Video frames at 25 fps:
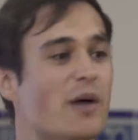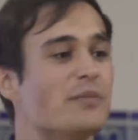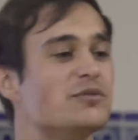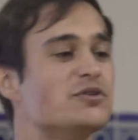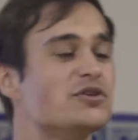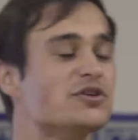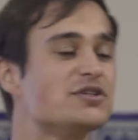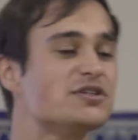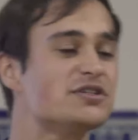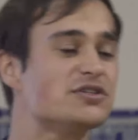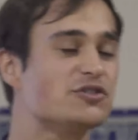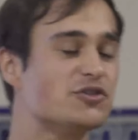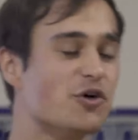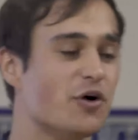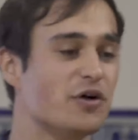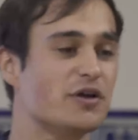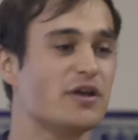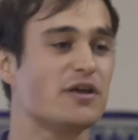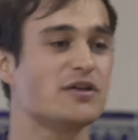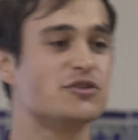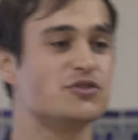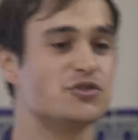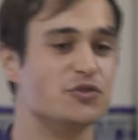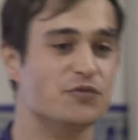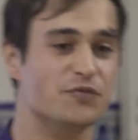I'm just
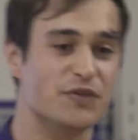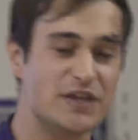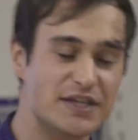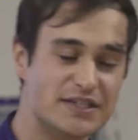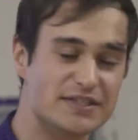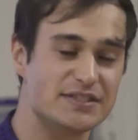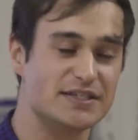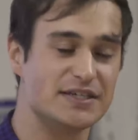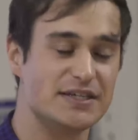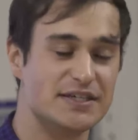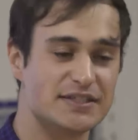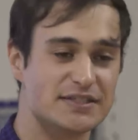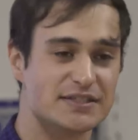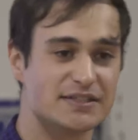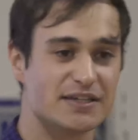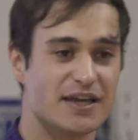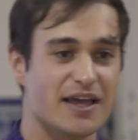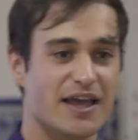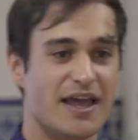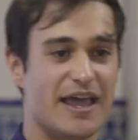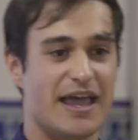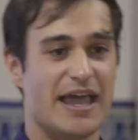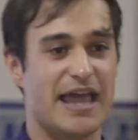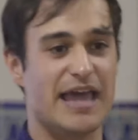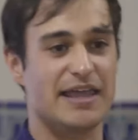talking to VCs
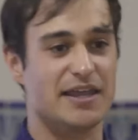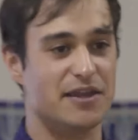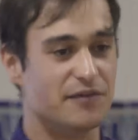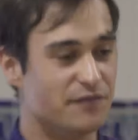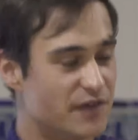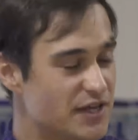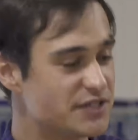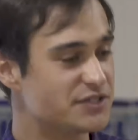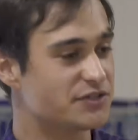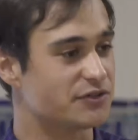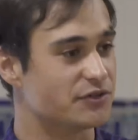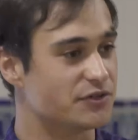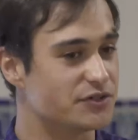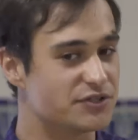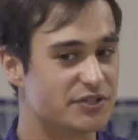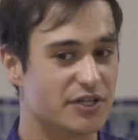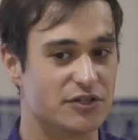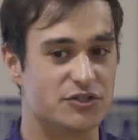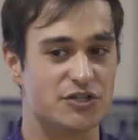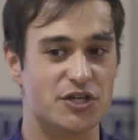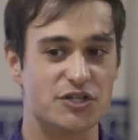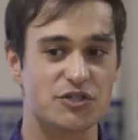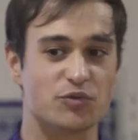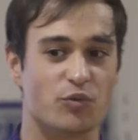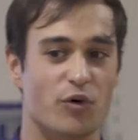and investors
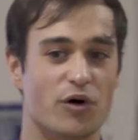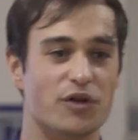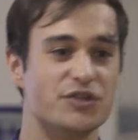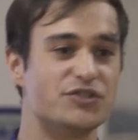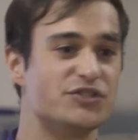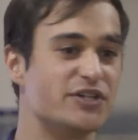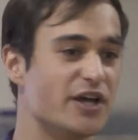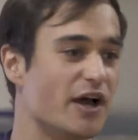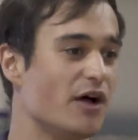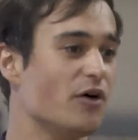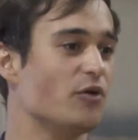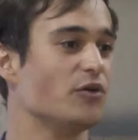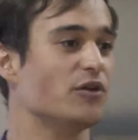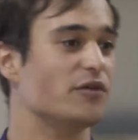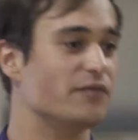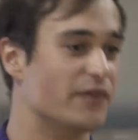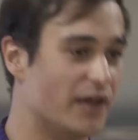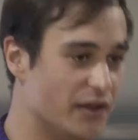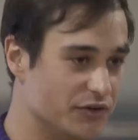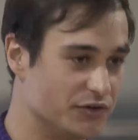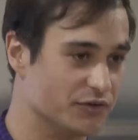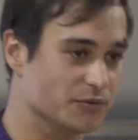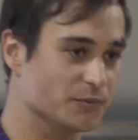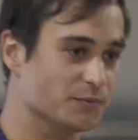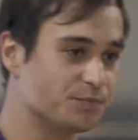that just want shareholder
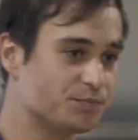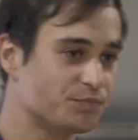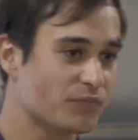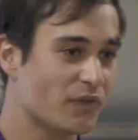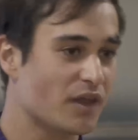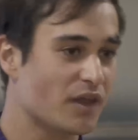value.